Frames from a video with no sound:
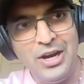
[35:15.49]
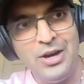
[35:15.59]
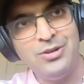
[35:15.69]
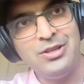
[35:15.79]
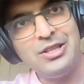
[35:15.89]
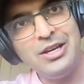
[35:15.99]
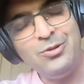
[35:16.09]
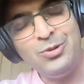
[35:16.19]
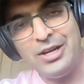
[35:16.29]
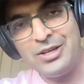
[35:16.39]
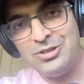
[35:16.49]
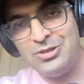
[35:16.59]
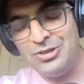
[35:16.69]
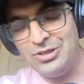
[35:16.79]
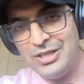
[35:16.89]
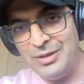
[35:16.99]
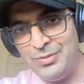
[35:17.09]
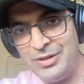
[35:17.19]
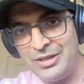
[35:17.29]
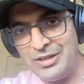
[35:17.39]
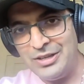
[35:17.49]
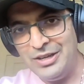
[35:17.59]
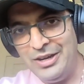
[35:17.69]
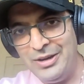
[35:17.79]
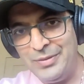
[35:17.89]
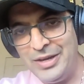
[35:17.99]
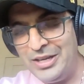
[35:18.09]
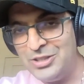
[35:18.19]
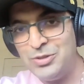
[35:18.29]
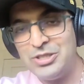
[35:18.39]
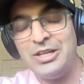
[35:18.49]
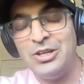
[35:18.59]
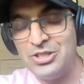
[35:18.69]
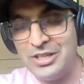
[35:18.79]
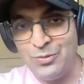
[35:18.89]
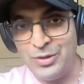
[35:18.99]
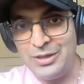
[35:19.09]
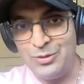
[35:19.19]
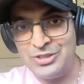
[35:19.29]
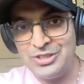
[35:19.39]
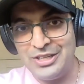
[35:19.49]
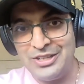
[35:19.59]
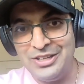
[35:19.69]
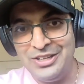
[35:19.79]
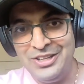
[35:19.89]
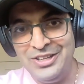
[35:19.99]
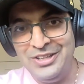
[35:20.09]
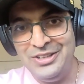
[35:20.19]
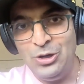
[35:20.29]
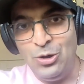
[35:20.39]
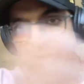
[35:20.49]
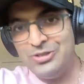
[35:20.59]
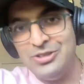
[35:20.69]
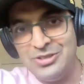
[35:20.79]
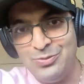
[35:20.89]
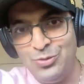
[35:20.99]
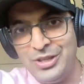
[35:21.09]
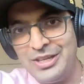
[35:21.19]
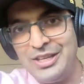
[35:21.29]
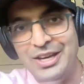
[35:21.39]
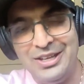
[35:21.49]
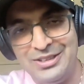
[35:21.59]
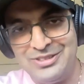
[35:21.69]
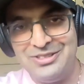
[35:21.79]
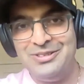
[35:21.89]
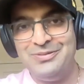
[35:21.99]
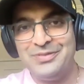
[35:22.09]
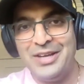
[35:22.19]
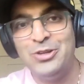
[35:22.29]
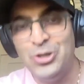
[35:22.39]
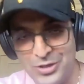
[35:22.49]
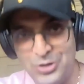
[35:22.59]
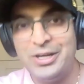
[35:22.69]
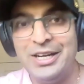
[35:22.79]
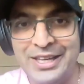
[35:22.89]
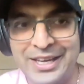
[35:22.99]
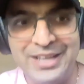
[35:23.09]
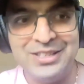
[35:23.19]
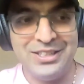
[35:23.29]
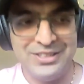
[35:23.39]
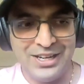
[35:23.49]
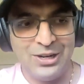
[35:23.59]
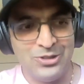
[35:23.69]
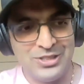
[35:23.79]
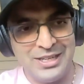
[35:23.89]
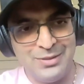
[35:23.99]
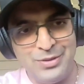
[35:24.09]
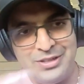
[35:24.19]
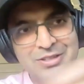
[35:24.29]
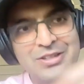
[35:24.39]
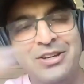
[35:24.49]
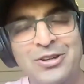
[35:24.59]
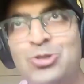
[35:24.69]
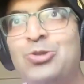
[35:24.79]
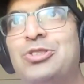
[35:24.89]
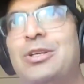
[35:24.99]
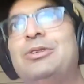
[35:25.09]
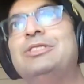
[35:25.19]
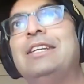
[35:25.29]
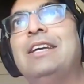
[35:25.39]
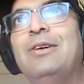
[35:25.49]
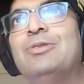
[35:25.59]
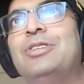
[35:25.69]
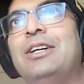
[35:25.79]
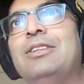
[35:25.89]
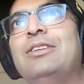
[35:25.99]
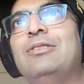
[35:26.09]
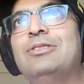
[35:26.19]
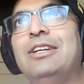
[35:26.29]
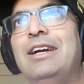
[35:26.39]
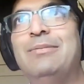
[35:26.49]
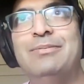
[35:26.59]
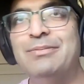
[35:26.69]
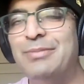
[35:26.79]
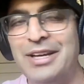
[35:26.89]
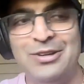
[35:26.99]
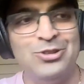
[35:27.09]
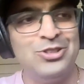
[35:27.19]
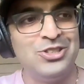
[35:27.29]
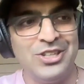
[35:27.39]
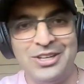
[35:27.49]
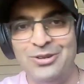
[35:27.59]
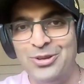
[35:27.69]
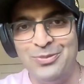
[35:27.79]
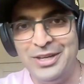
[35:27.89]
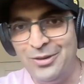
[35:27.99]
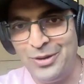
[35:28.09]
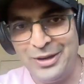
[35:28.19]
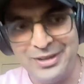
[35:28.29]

How did they react to this happening, especially initially when they were seeing losses more than gains? And you're getting the gains psychologically, but to someone sitting outside, they go, "Damn, Pen, you're just chucking all your money away."